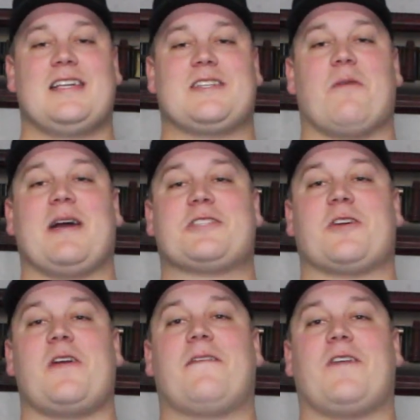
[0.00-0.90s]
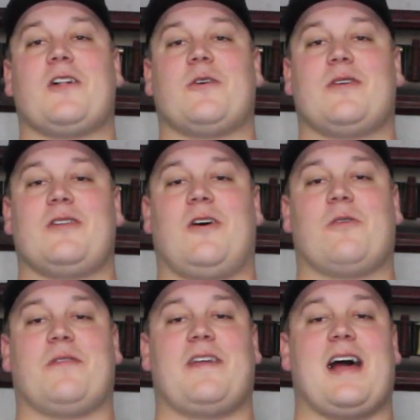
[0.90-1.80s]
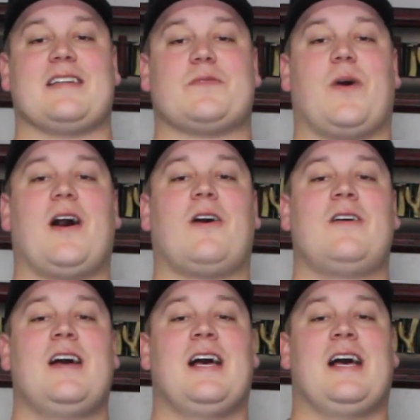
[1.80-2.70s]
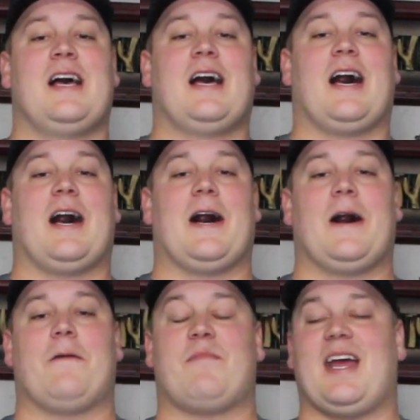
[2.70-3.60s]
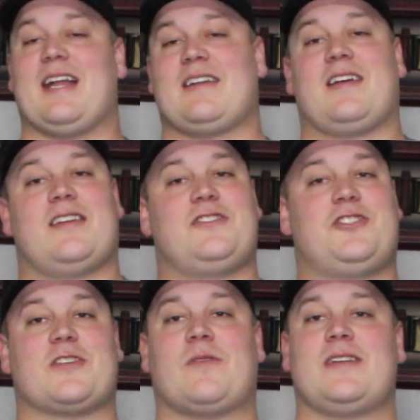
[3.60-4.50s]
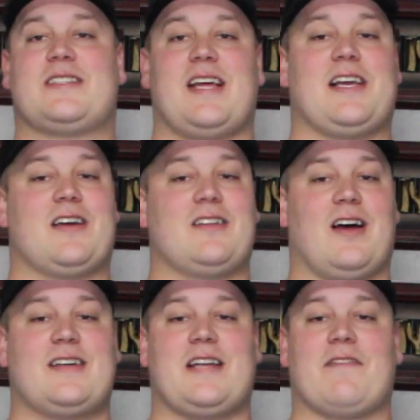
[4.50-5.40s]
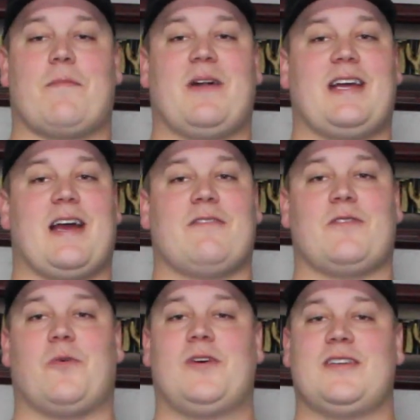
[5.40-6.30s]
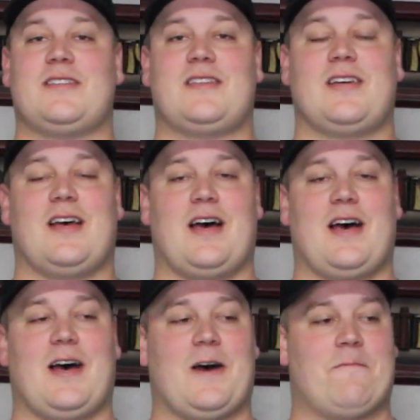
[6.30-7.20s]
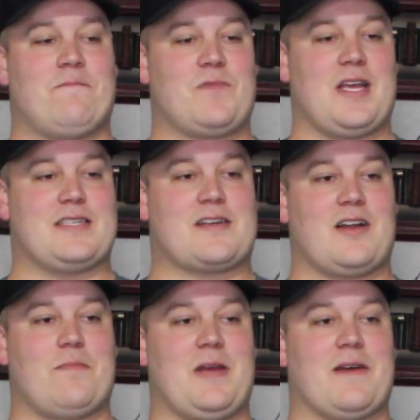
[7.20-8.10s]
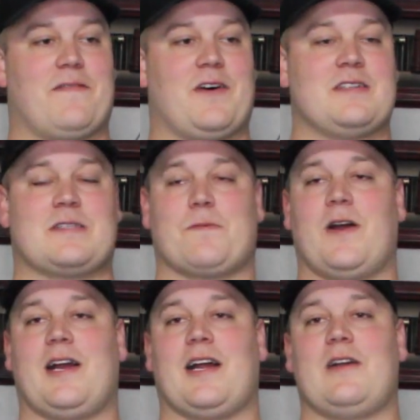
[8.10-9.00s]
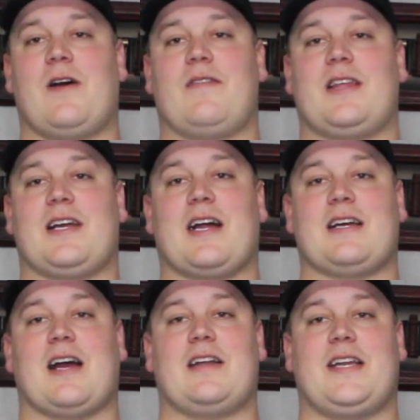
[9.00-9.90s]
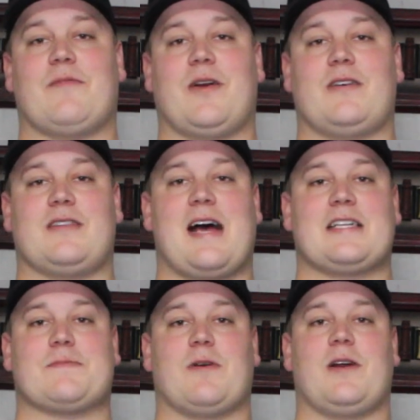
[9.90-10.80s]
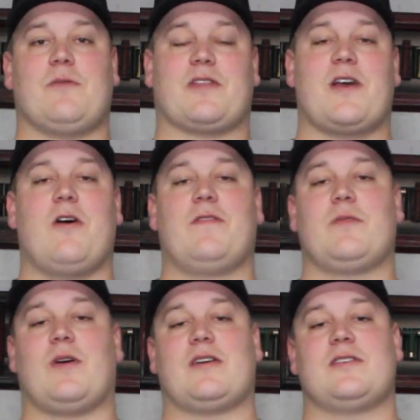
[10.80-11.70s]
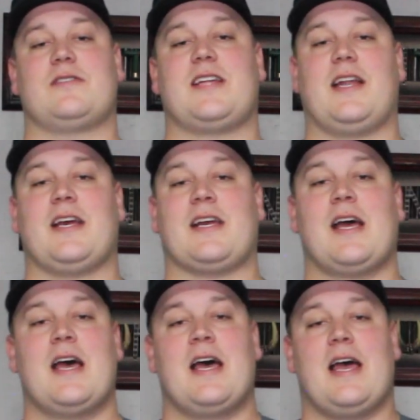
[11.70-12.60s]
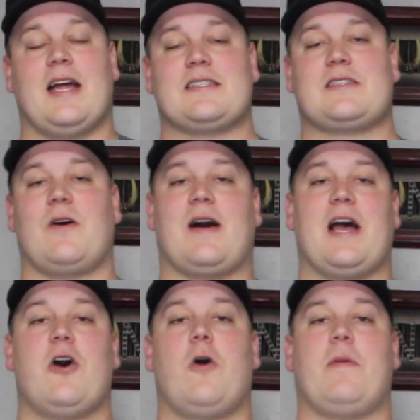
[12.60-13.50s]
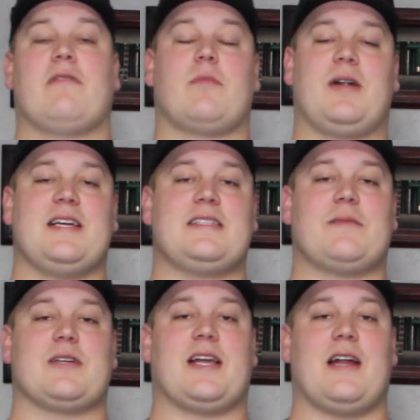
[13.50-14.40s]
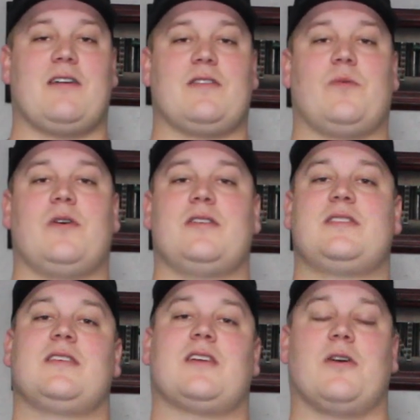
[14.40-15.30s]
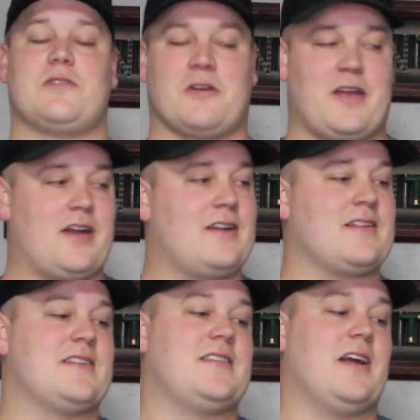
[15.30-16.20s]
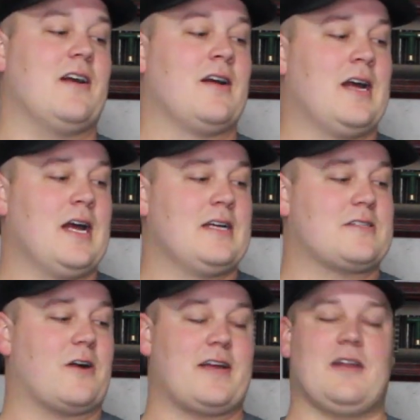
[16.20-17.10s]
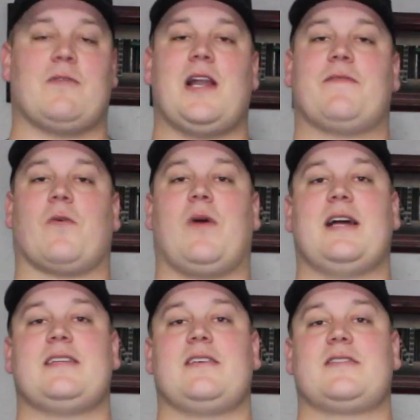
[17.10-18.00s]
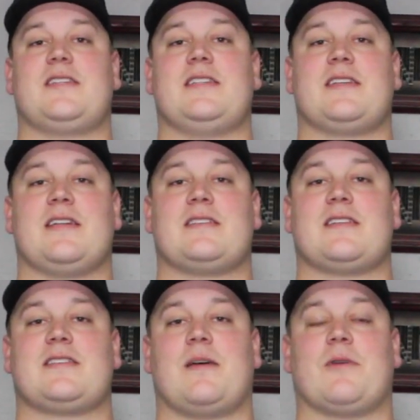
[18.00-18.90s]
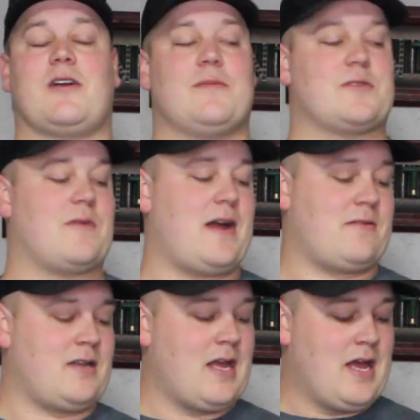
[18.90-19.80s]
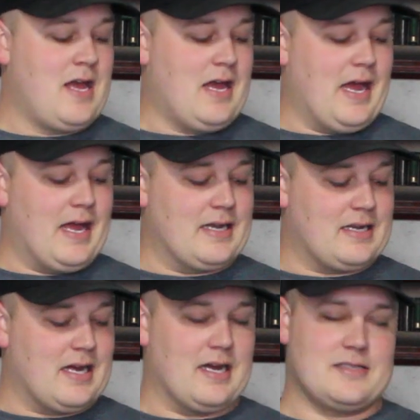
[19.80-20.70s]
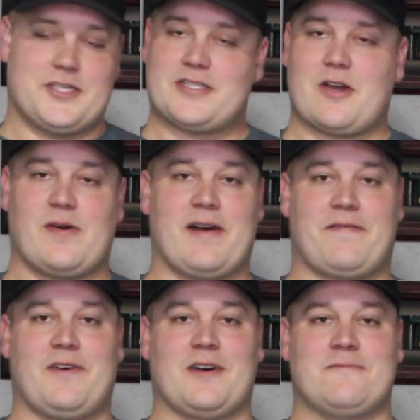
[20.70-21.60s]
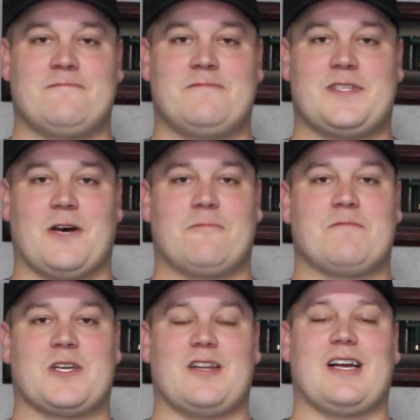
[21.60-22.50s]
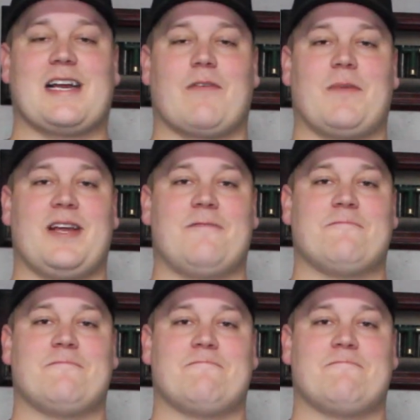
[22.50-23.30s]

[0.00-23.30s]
So make sure you follow along with that as well. And just wanted to say good luck to everybody out in the woods. It's going to be a fun spring. I know everything kind of got derailed last spring with COVID while it was hitting, and so I hope everybody is able to get out into the woods, go turkey hunting this year, start getting ready for whitetail season as this summer comes around, and just go have fun. So good luck, everybody.